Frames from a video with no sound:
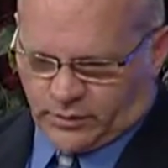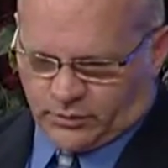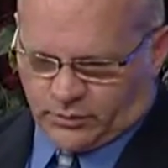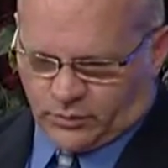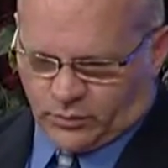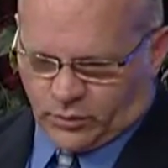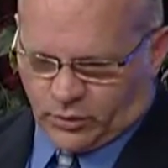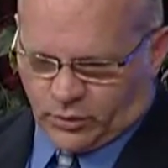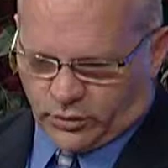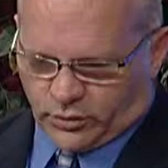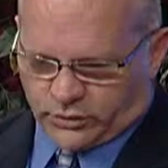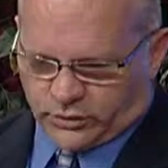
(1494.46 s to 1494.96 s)

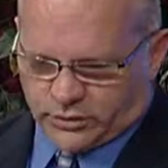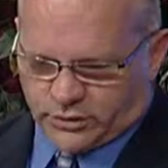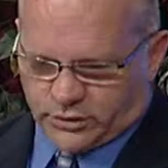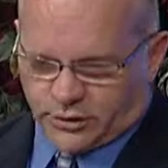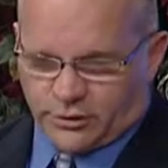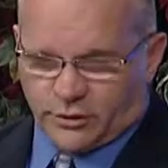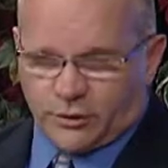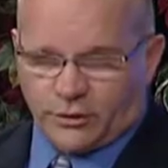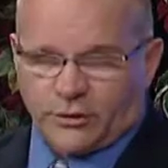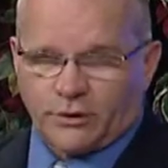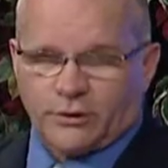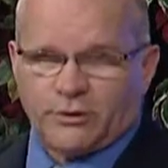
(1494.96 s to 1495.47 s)
more
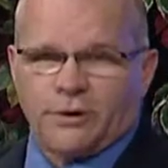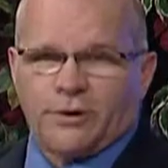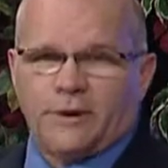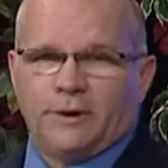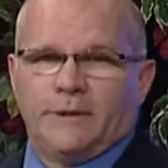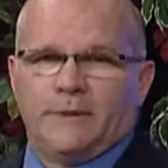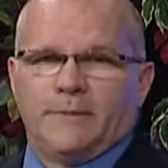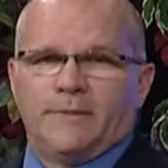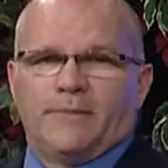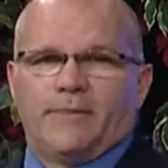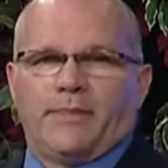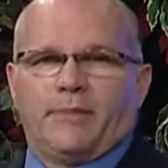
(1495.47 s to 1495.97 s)
secure.
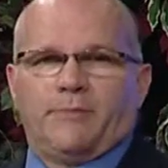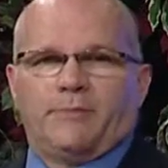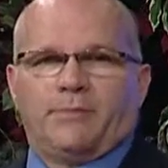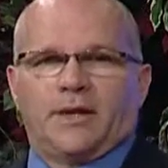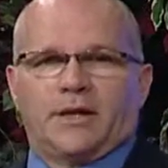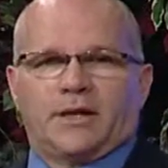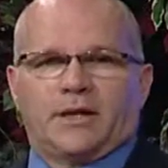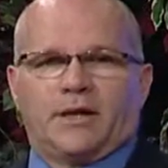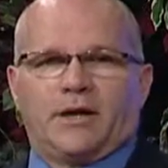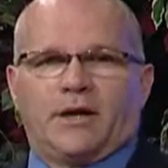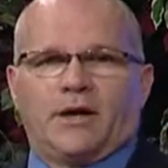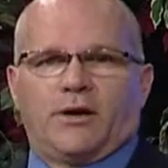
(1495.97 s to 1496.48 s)

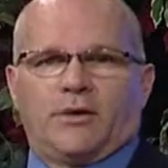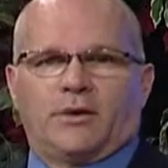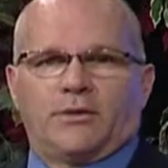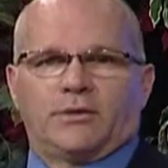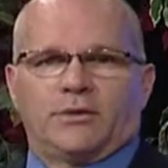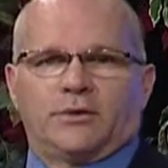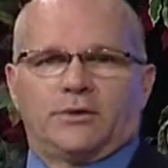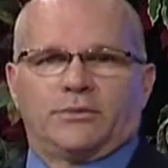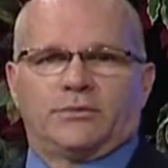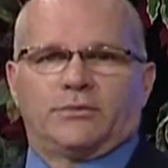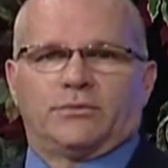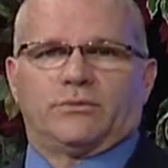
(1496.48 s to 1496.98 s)
But
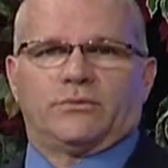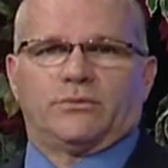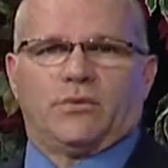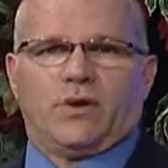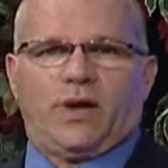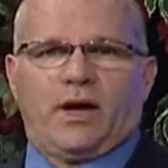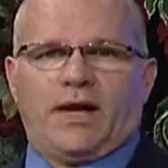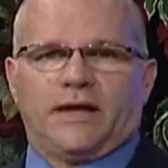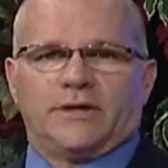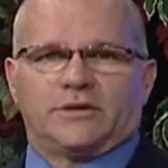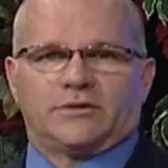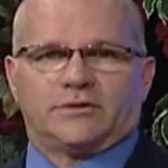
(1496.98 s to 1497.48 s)
Carolyn
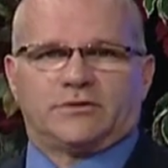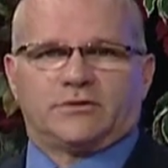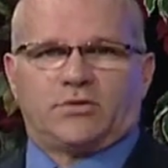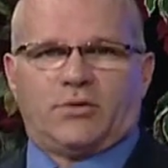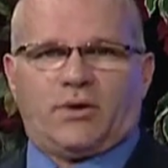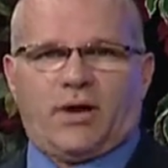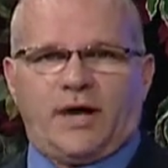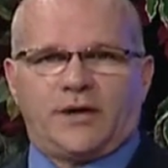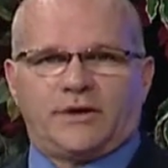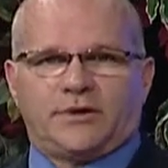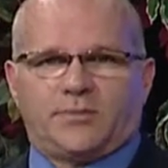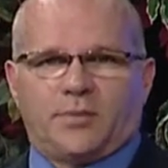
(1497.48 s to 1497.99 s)
Rice
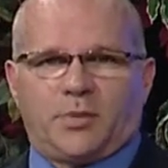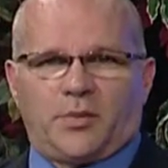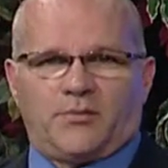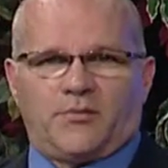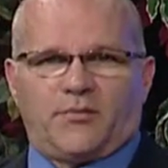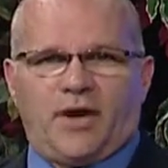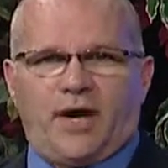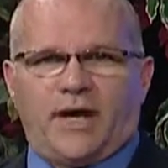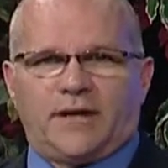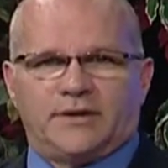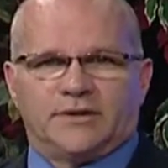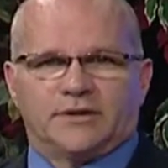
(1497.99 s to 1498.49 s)
tried to
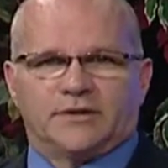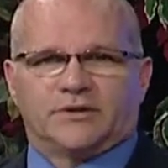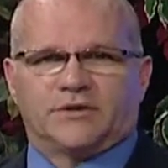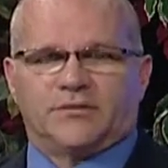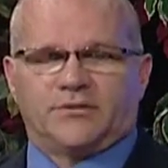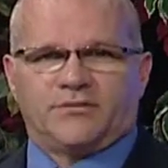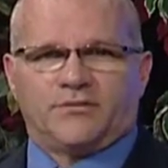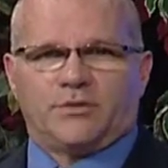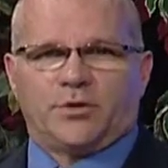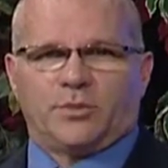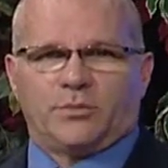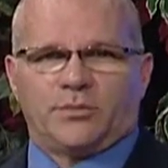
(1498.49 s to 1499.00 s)
provide this
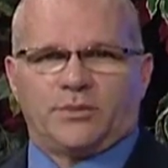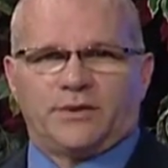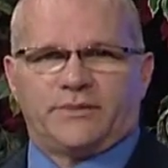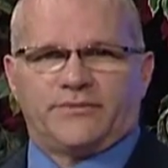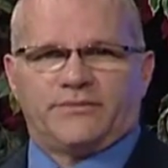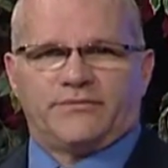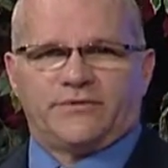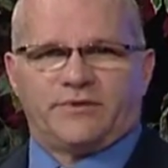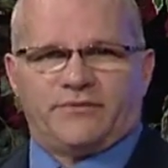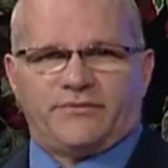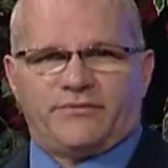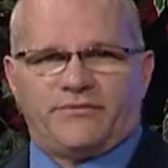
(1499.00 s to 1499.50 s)

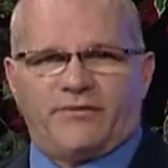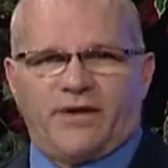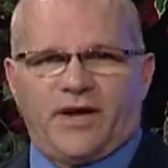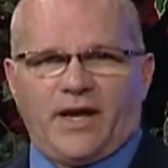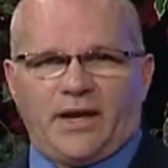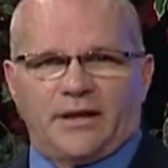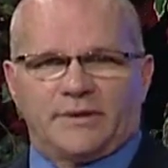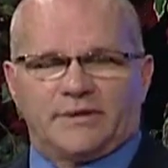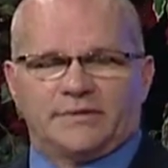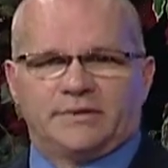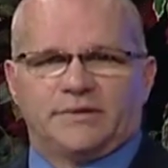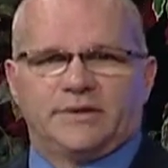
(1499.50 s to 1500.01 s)
affirmative
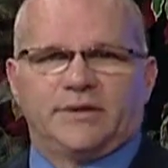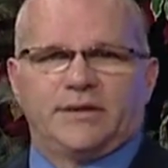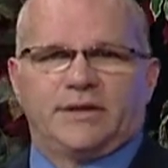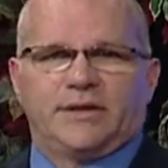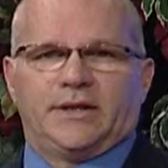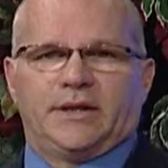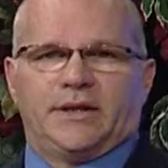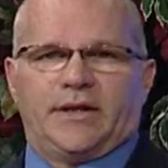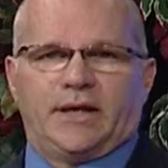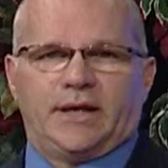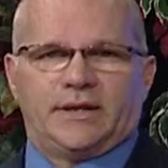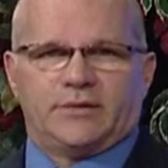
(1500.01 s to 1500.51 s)
defense,
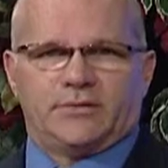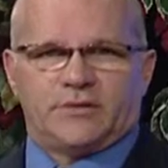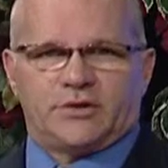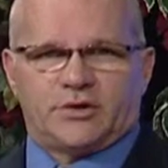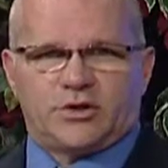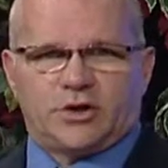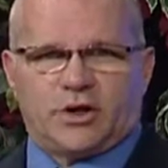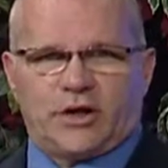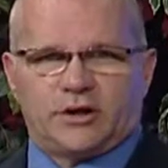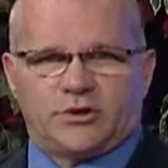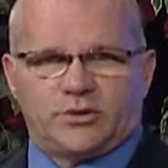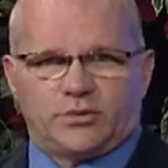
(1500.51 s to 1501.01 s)
and the
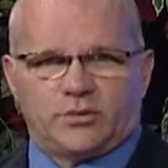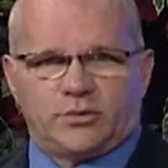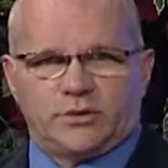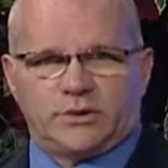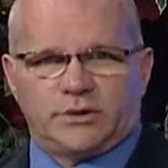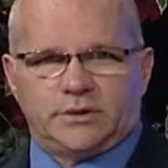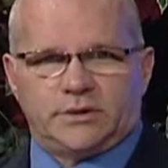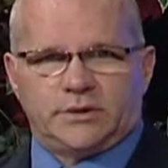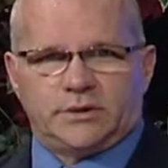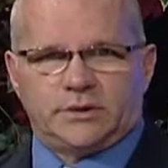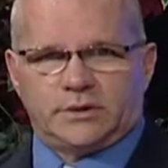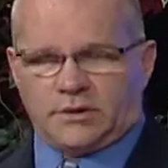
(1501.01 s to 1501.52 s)
judge
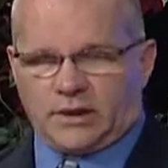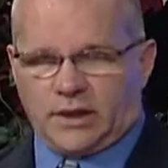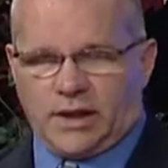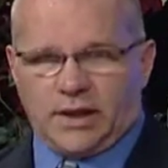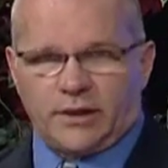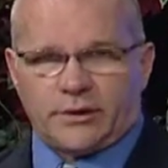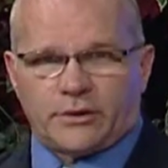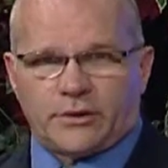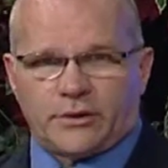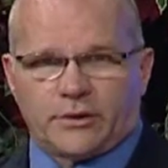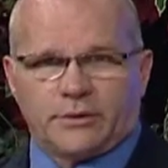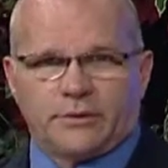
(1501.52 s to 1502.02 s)
wouldn't
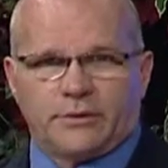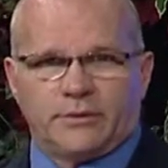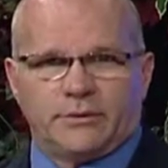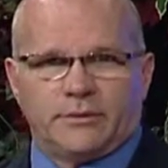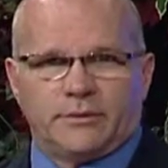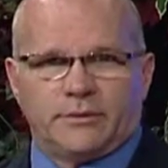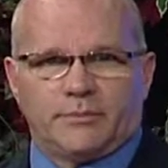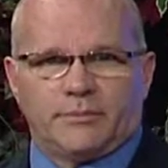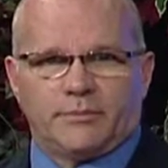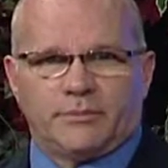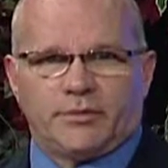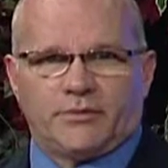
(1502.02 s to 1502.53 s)
let her
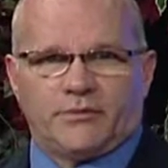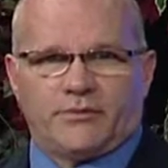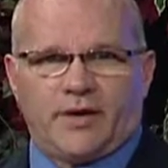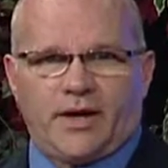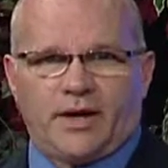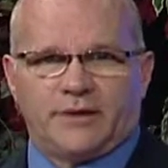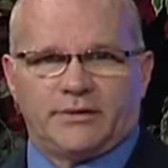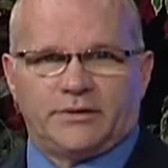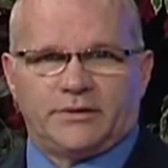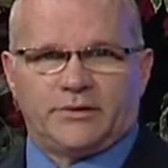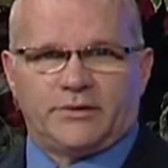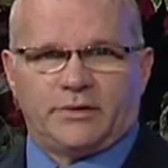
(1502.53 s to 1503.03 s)

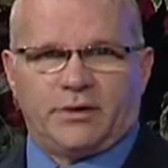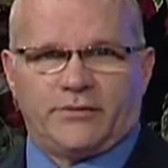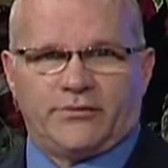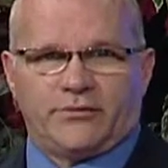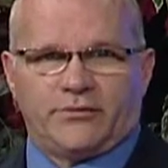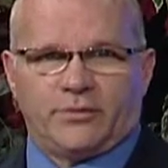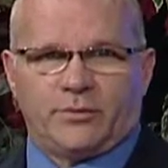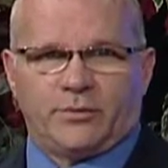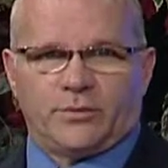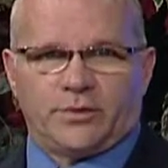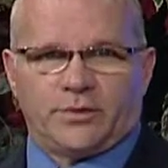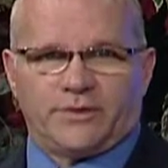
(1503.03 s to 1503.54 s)
provide the
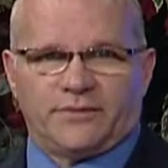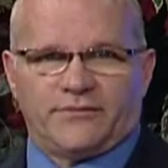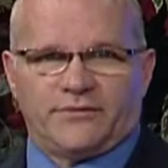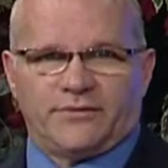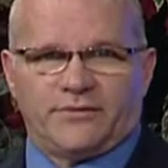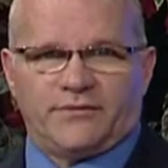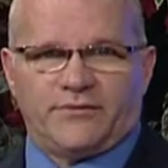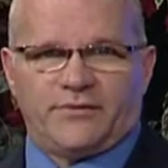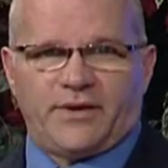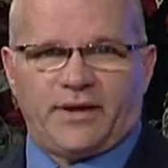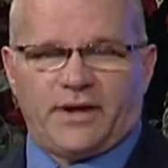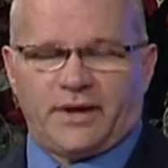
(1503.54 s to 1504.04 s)
affirmative
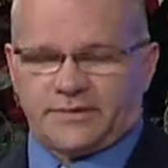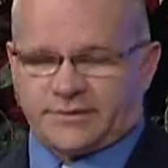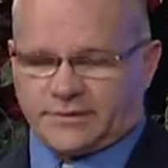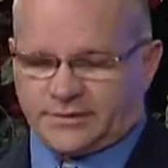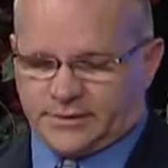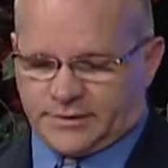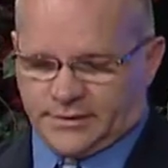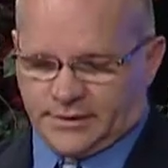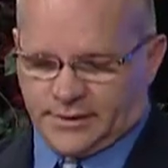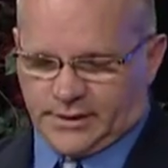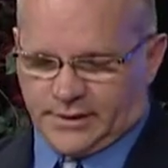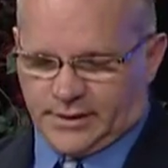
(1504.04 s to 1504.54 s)
defense.